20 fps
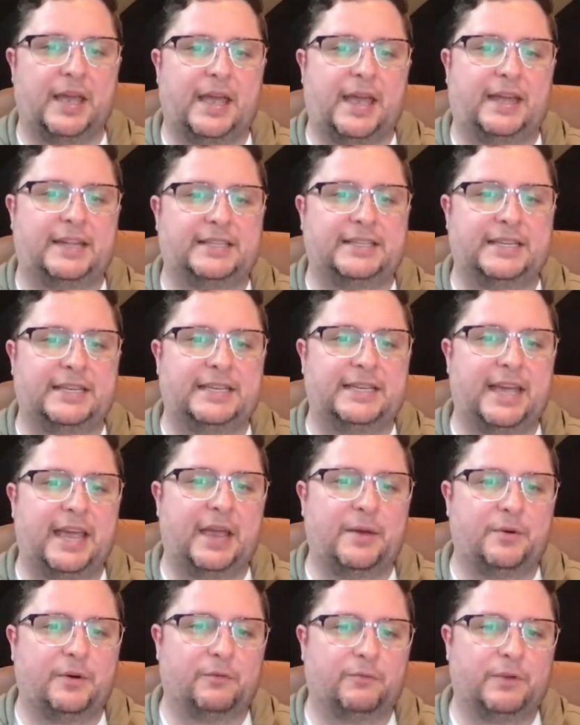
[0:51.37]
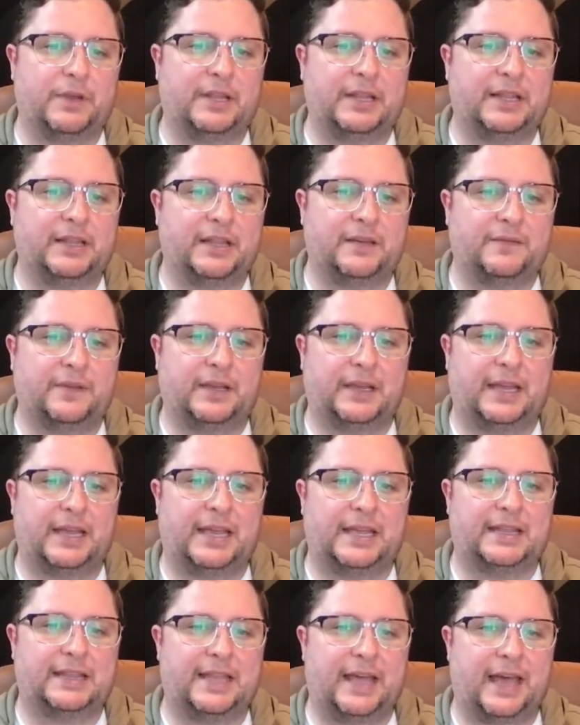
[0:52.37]
And today we're really living
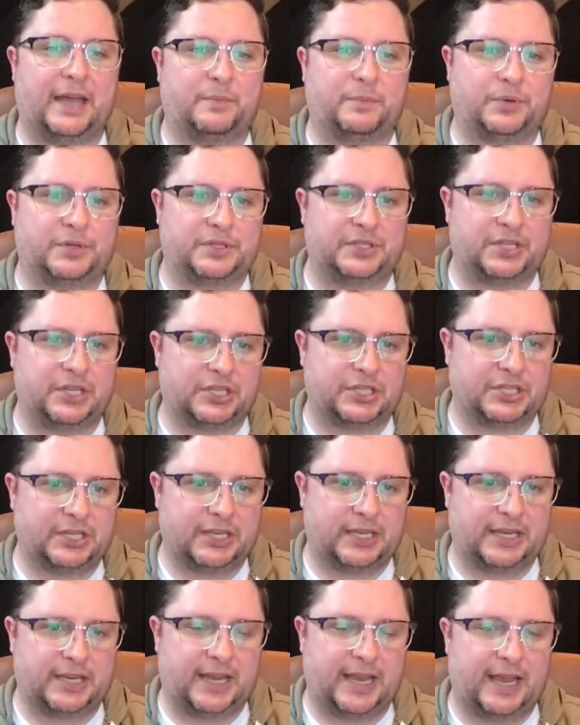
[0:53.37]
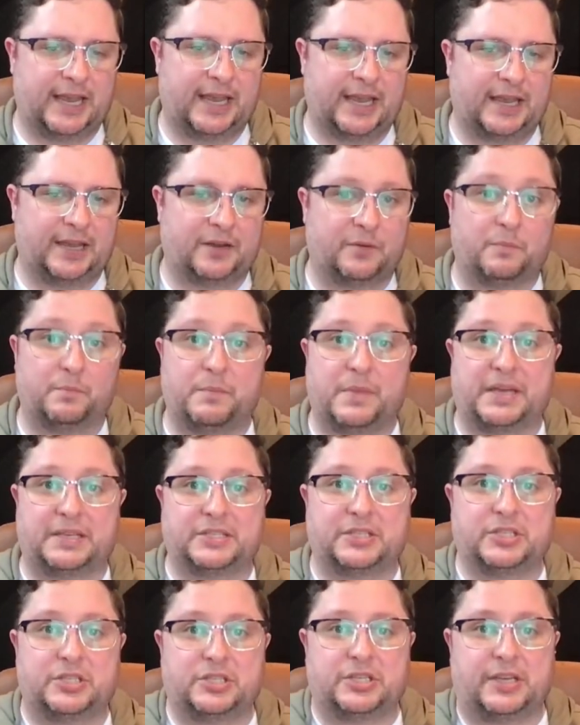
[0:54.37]
in that positioning and
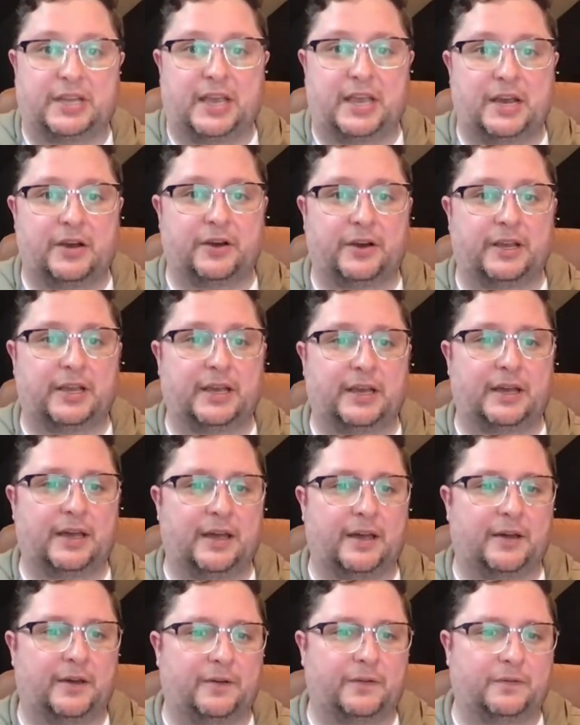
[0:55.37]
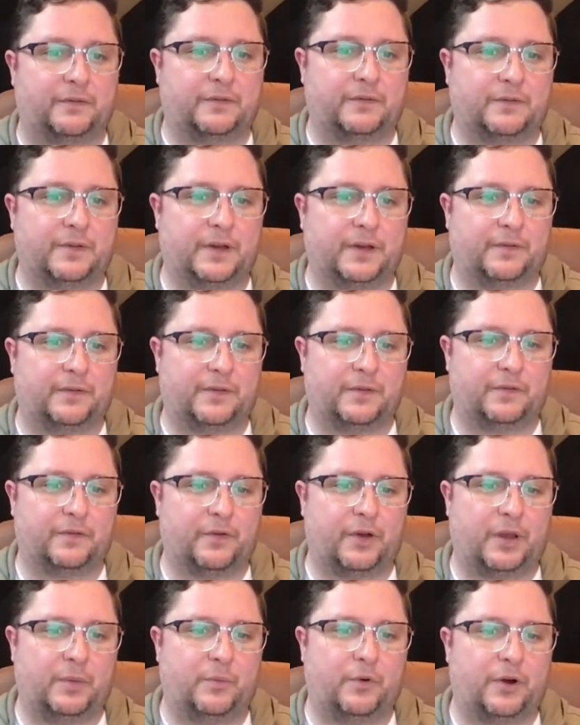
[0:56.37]
messaging area of, of the
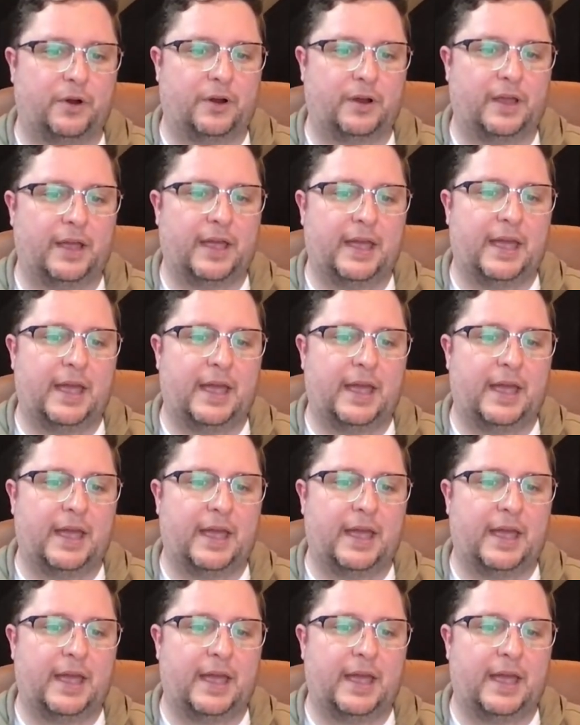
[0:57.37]
framework.